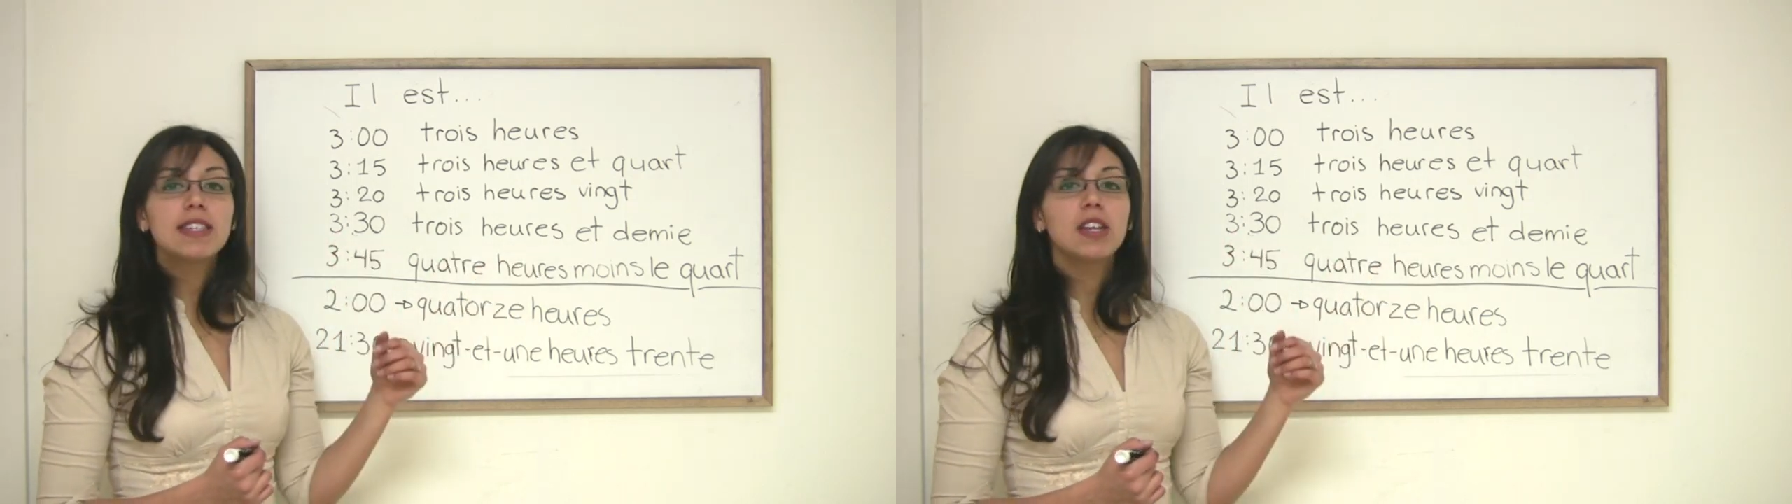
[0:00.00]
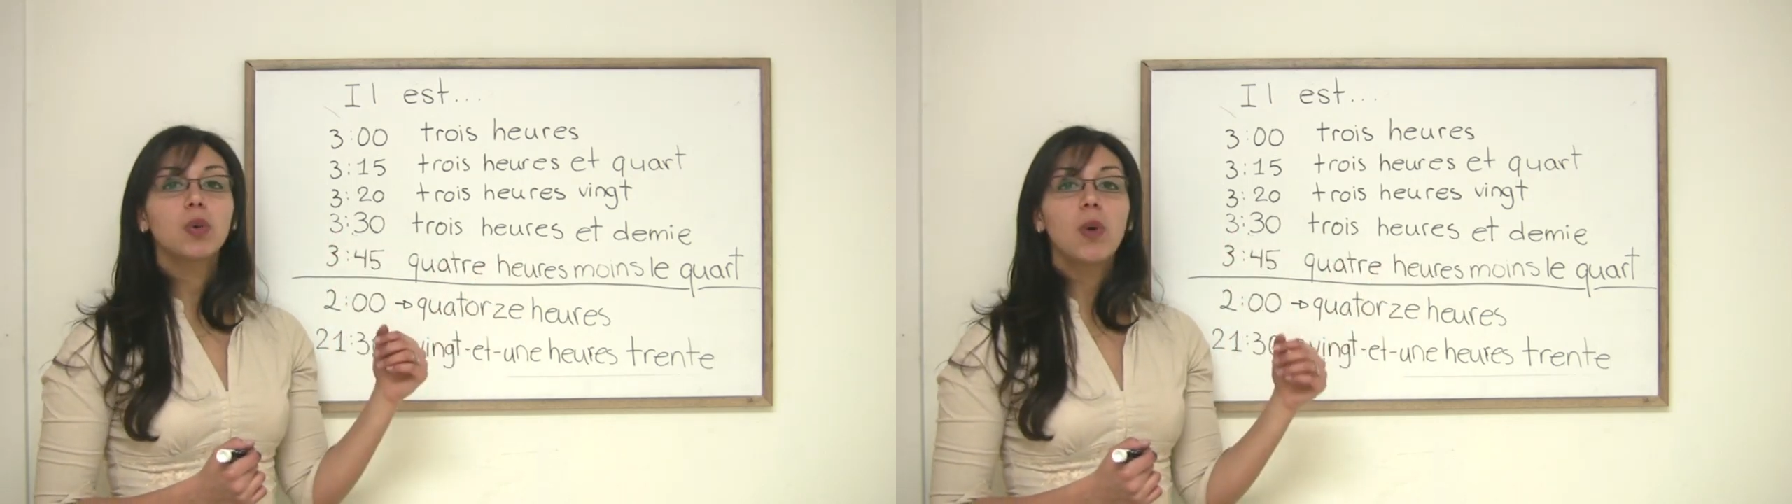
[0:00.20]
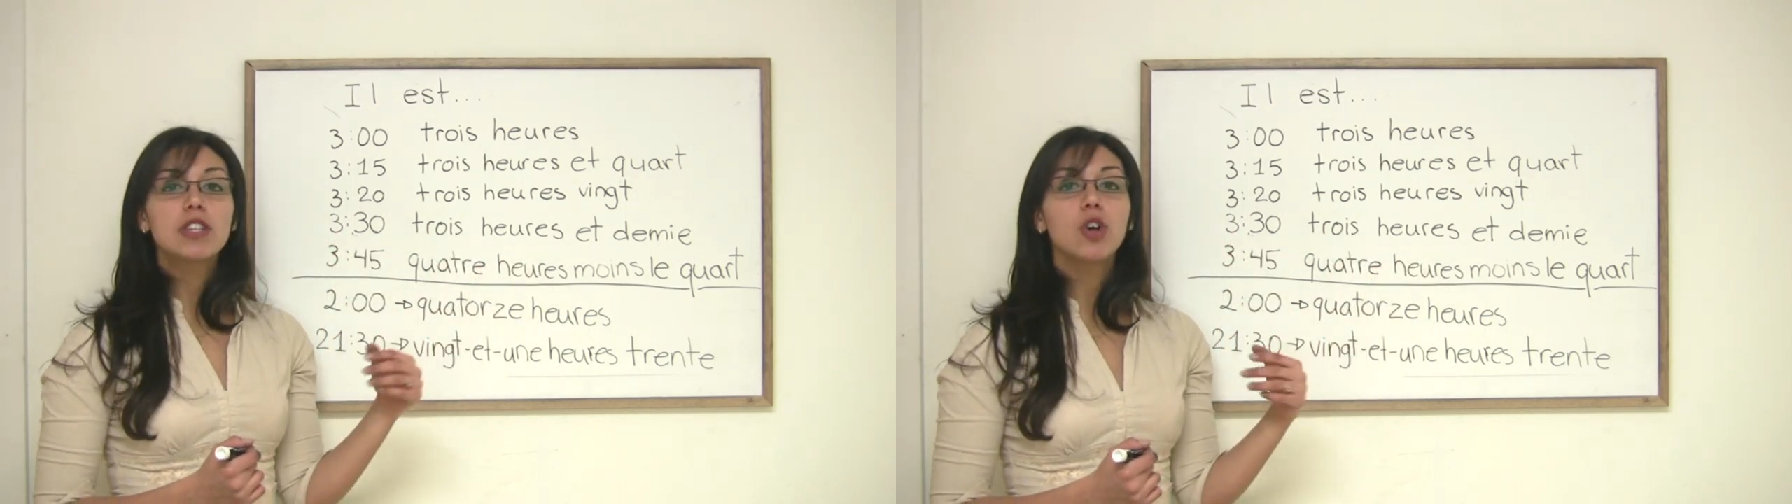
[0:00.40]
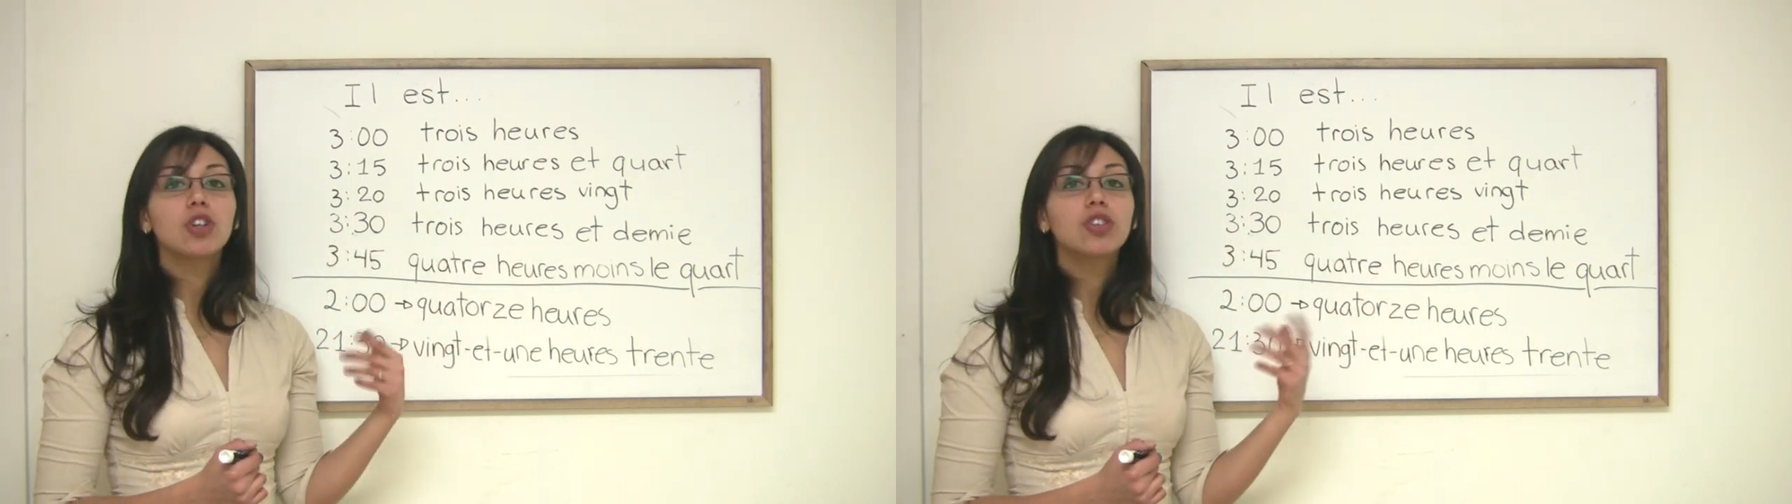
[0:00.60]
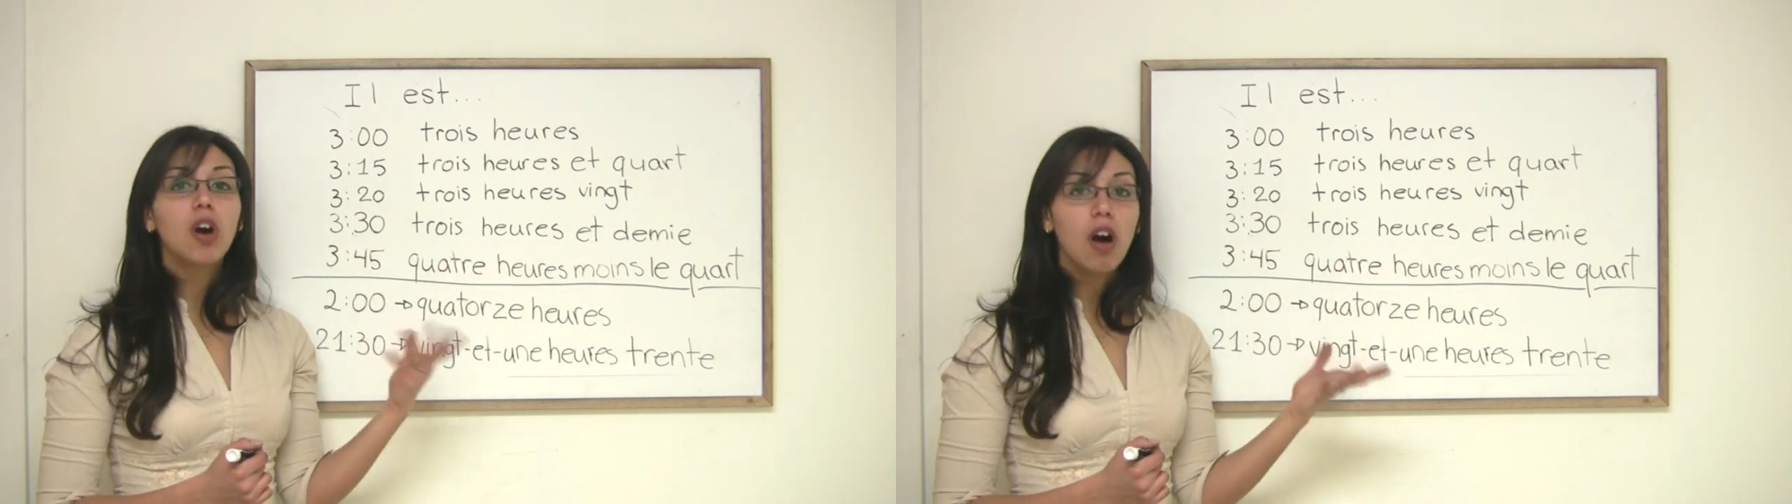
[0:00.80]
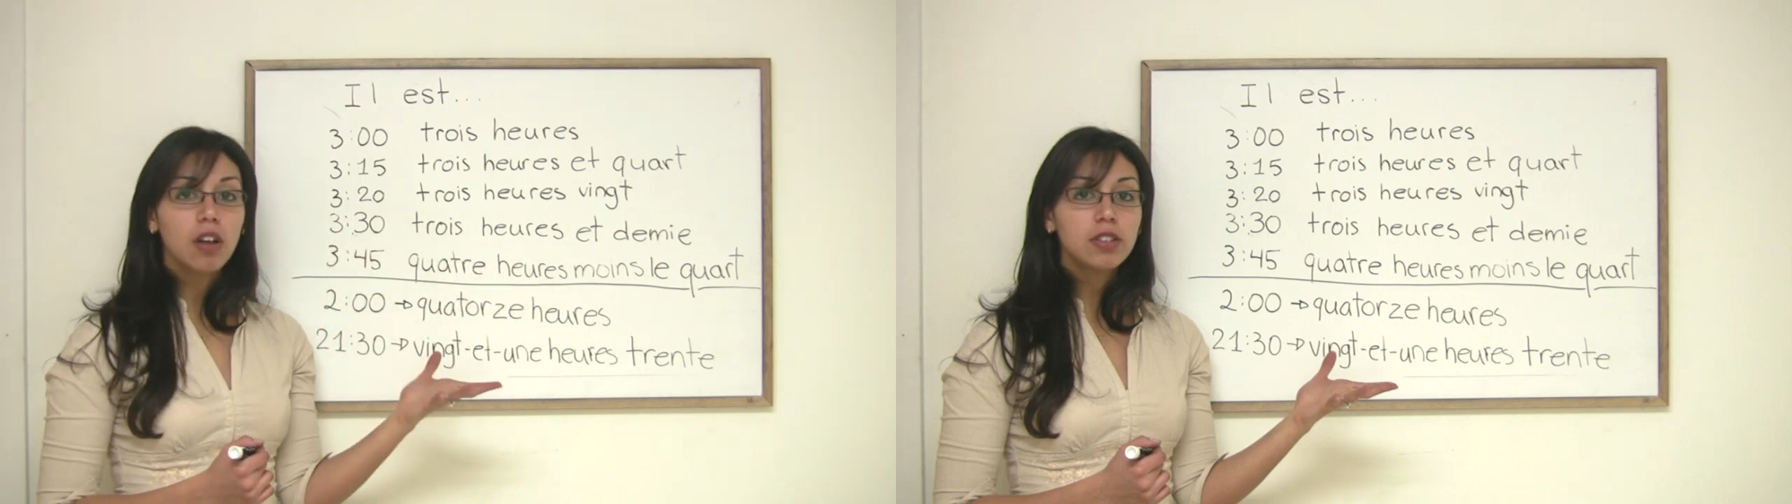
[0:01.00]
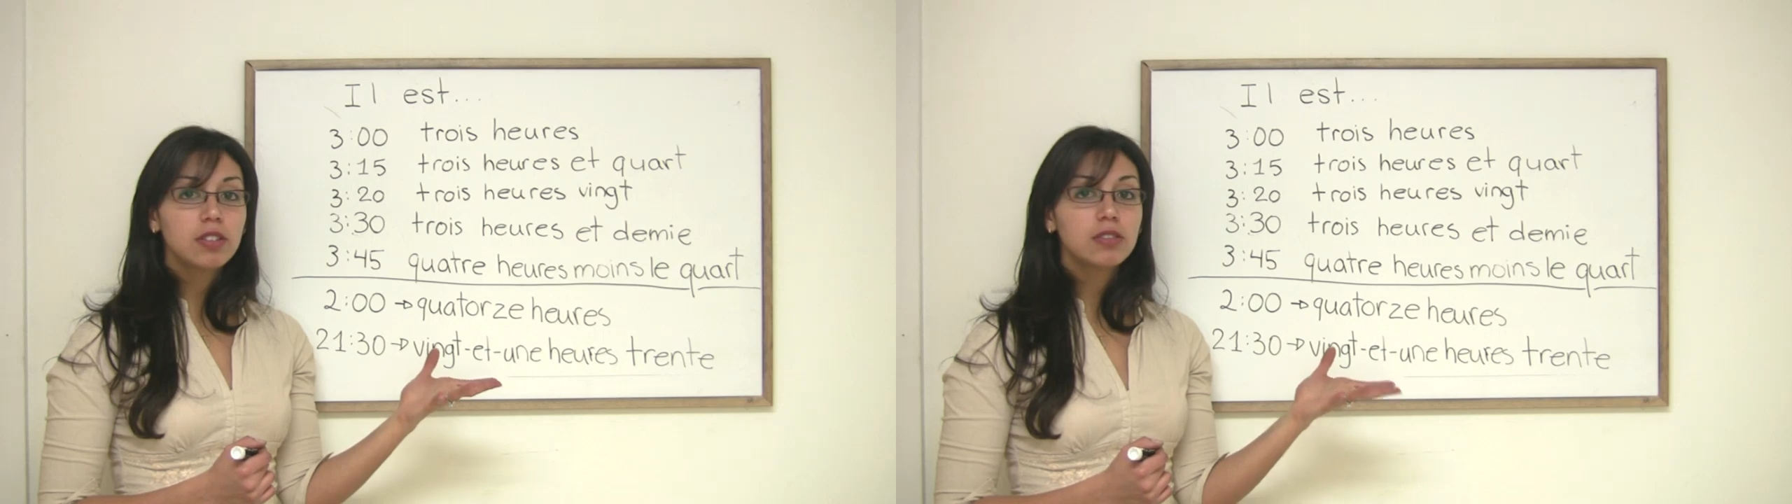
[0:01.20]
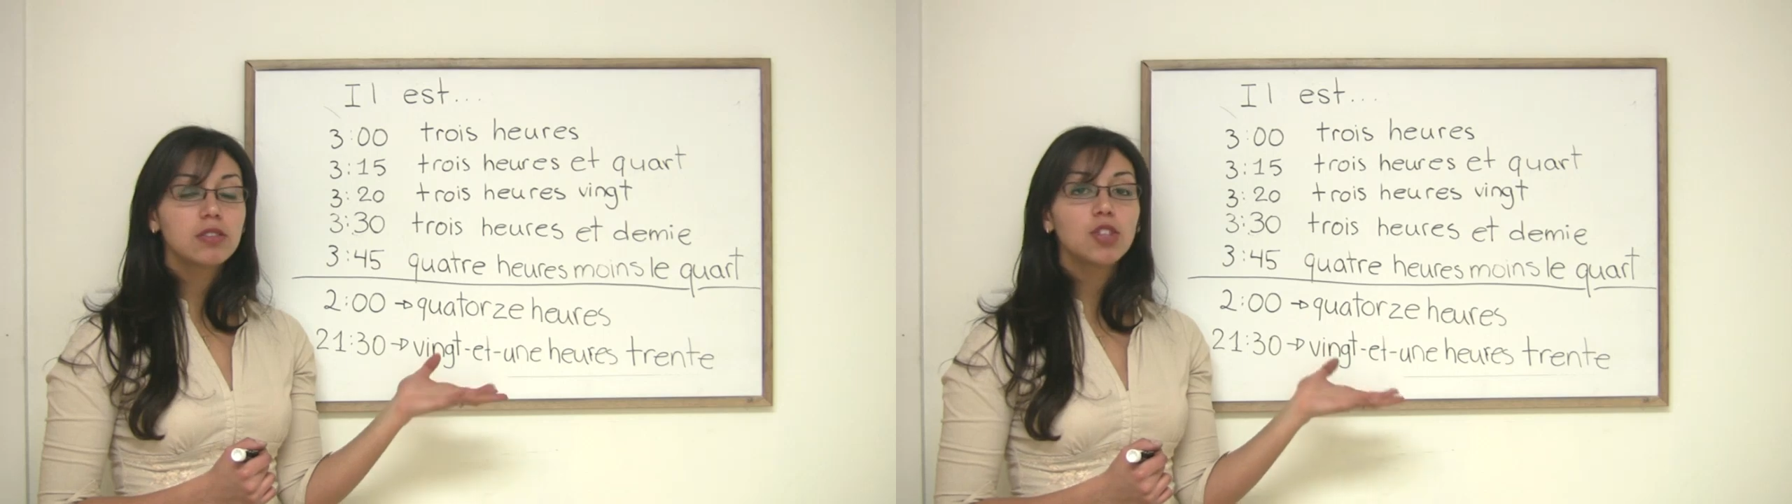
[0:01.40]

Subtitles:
say 3h30.